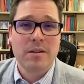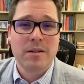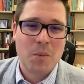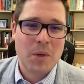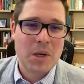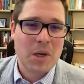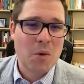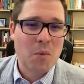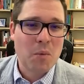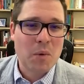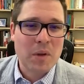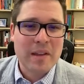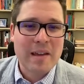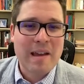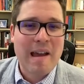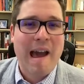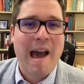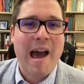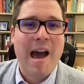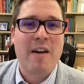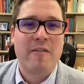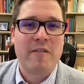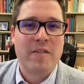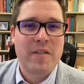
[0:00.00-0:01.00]
We don't really
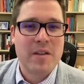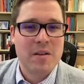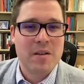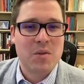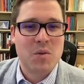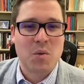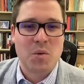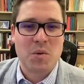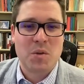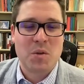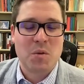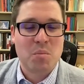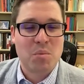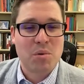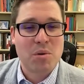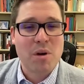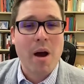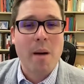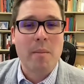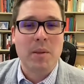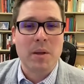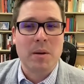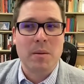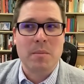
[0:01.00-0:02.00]
have these sorts of
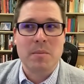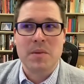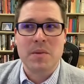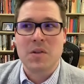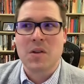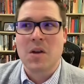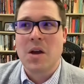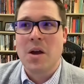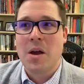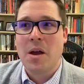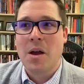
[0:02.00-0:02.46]
problems.